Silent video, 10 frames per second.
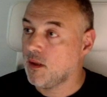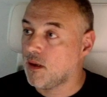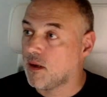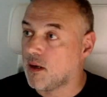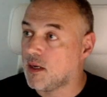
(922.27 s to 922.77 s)

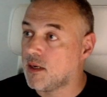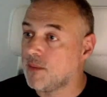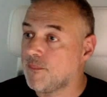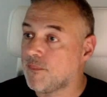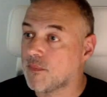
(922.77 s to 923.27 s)

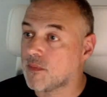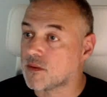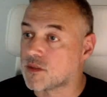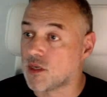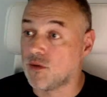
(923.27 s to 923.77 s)

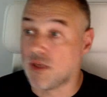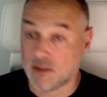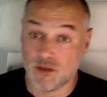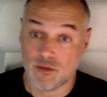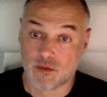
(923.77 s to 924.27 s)
So that
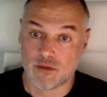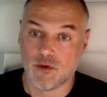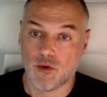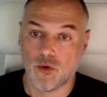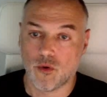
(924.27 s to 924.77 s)
you can,
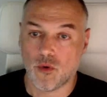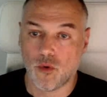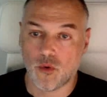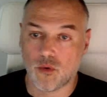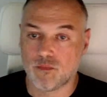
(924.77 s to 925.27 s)

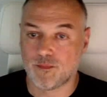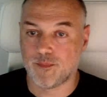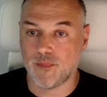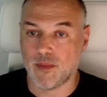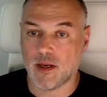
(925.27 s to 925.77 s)
or
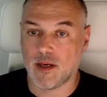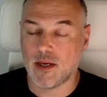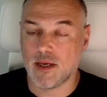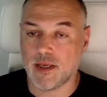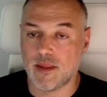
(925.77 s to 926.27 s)

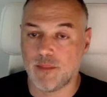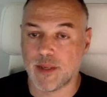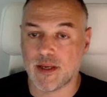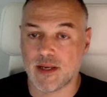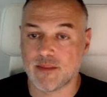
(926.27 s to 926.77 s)
in the bit
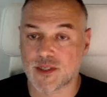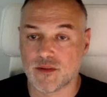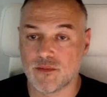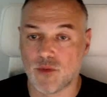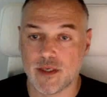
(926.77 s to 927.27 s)
in
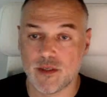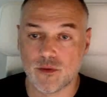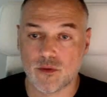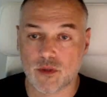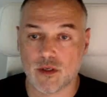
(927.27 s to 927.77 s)
Amazon where you're
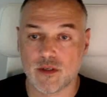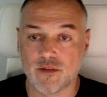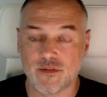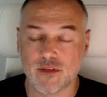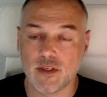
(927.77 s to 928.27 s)
kind
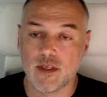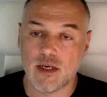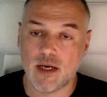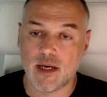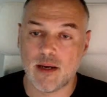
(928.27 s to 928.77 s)
of,
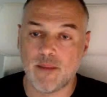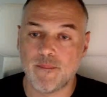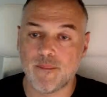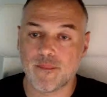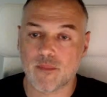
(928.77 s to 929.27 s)

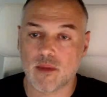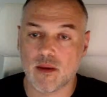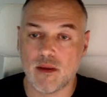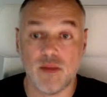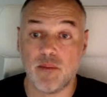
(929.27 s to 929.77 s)

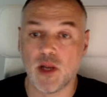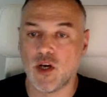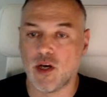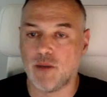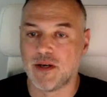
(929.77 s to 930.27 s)
the
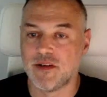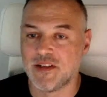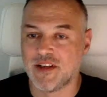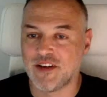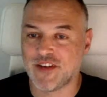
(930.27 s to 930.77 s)
blurb,
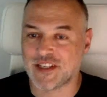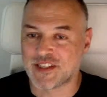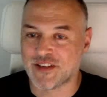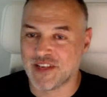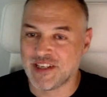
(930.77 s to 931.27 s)

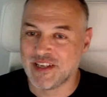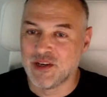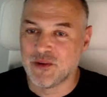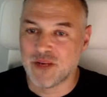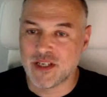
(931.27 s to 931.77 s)
effectively,
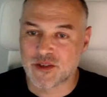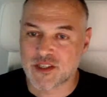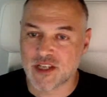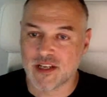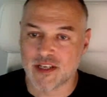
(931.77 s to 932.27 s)
where you're
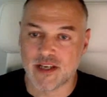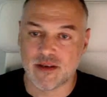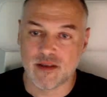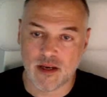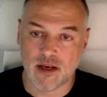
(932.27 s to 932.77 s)
selling it
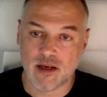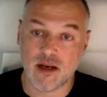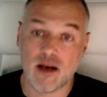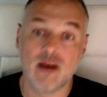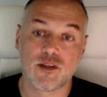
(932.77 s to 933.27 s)

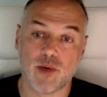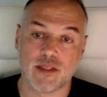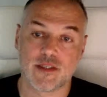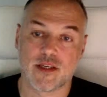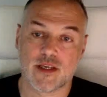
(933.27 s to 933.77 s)
as well as
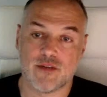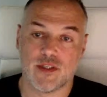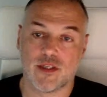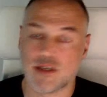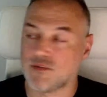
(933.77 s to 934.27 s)
the cover. The
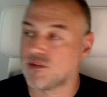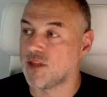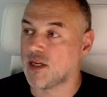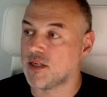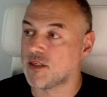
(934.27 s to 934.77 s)
cover and
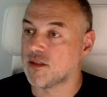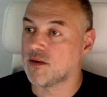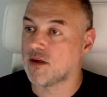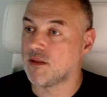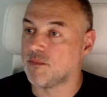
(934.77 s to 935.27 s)
that are
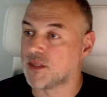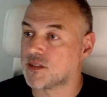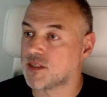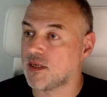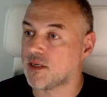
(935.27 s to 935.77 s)
the big
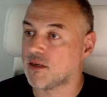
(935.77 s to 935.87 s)
selling